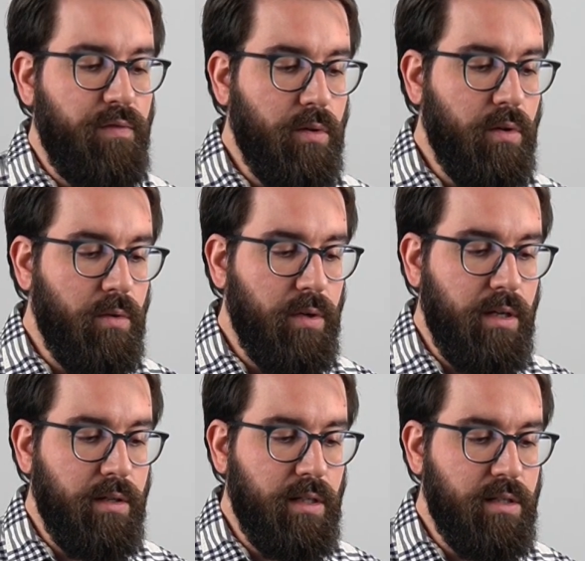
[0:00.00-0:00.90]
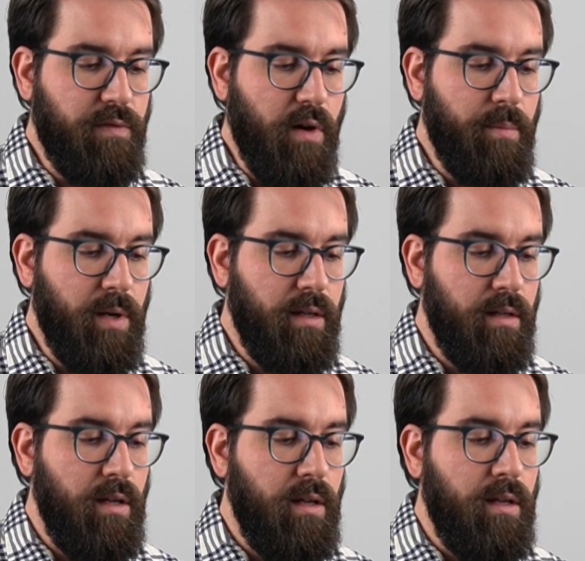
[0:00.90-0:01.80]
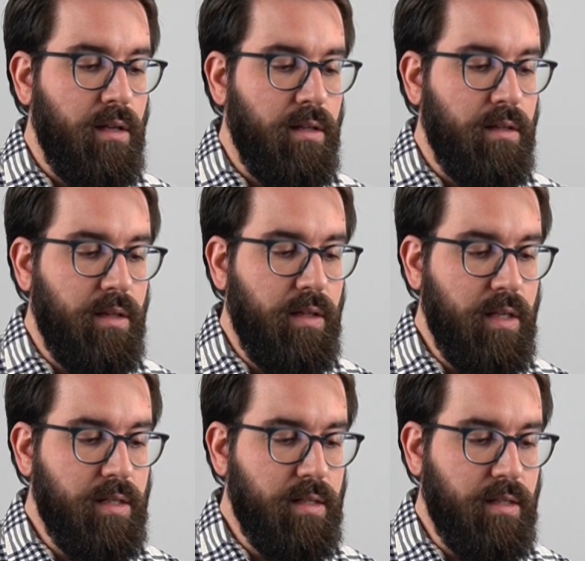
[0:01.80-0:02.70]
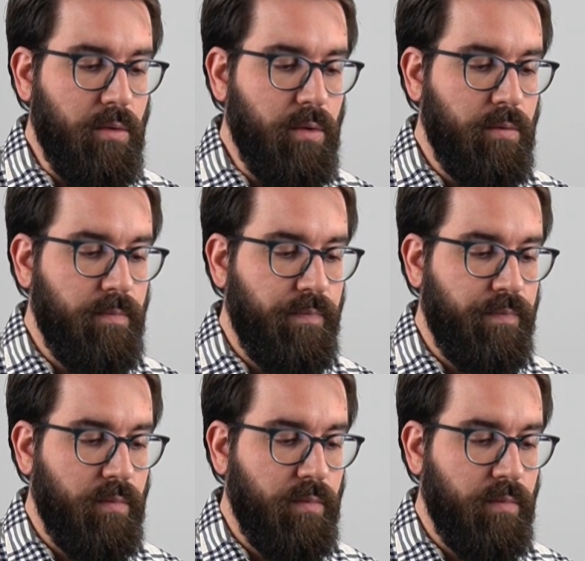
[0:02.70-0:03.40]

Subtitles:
if you go here in this formula, this is 0,